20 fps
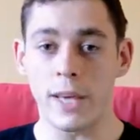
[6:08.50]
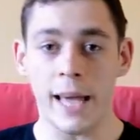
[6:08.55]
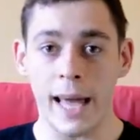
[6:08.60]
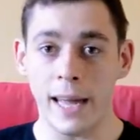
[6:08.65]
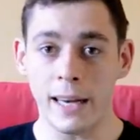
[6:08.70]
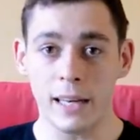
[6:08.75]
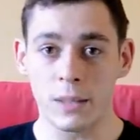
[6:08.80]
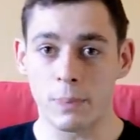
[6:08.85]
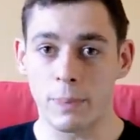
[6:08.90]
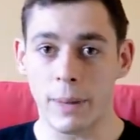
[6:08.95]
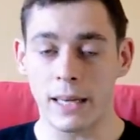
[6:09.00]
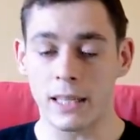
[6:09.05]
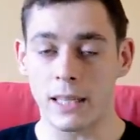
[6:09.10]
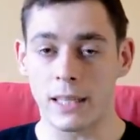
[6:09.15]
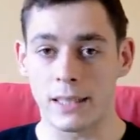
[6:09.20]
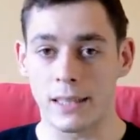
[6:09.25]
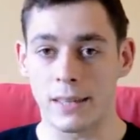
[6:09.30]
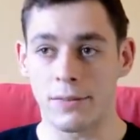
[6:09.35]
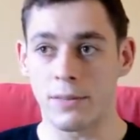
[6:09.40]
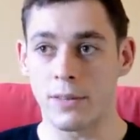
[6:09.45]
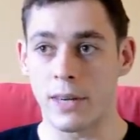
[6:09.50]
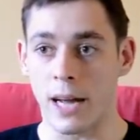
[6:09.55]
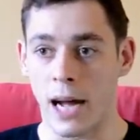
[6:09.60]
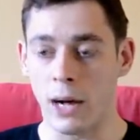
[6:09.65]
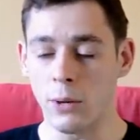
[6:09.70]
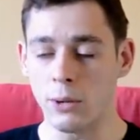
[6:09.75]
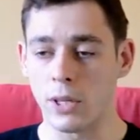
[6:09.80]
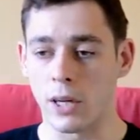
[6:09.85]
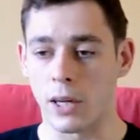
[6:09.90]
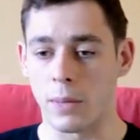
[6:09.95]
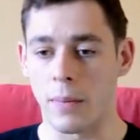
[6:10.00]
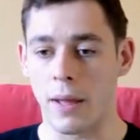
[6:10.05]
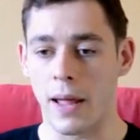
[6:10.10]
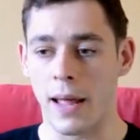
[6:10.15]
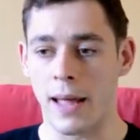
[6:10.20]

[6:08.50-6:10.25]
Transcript: can't expect a different outcome.